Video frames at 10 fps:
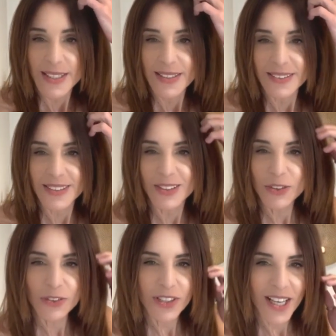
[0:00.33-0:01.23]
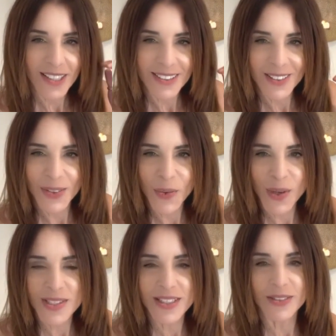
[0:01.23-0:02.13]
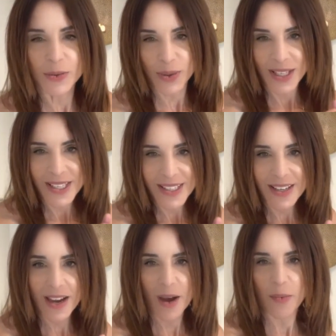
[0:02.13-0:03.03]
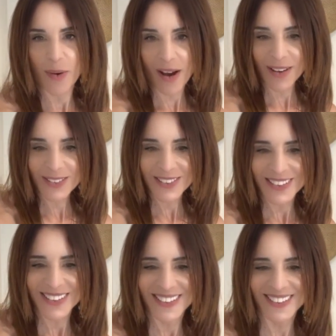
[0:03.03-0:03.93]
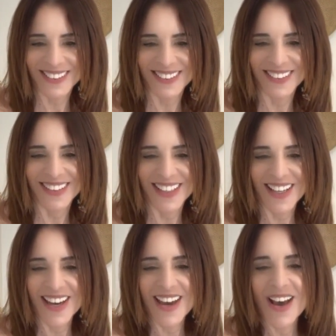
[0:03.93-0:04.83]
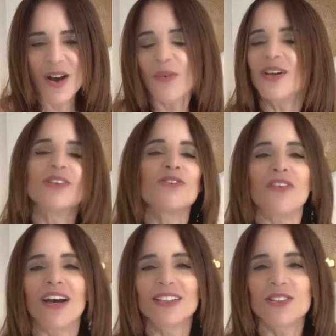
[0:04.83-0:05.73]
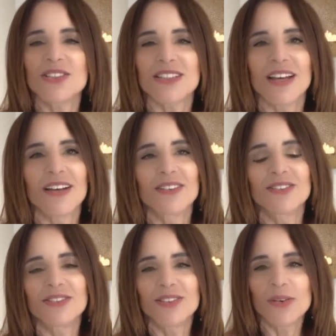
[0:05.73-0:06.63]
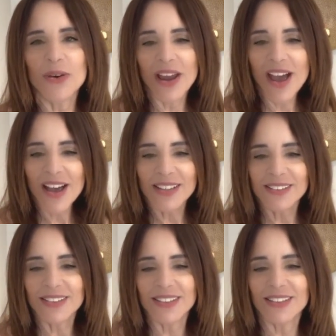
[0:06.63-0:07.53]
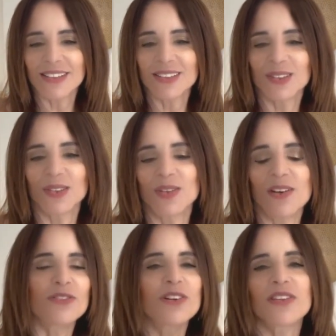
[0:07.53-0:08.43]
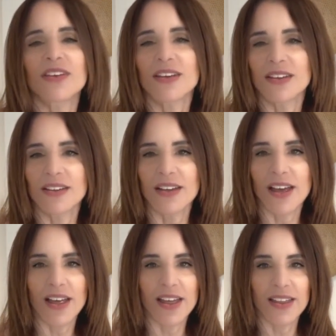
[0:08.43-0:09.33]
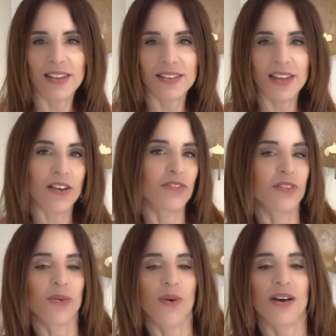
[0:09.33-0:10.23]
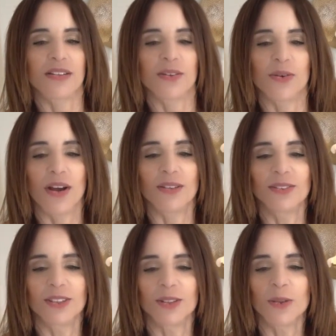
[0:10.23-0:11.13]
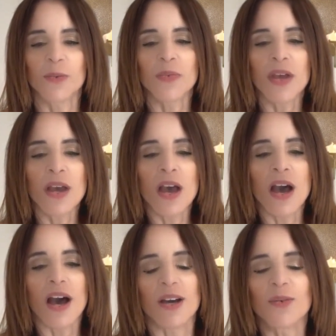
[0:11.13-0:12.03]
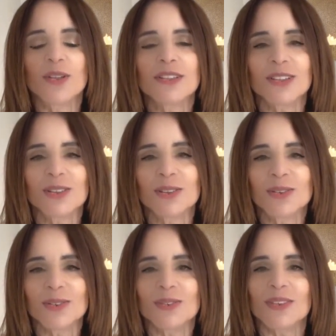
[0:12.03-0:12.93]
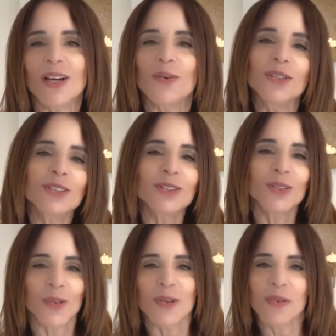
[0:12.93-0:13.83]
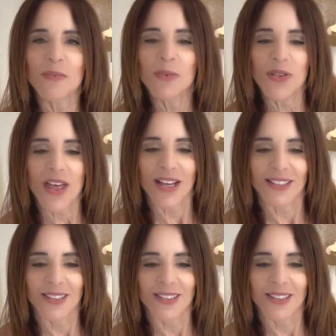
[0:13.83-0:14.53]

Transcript: Did you forget who is it really about? When you find yourself reacting to everything and everyone around you, I want you I want you to remember that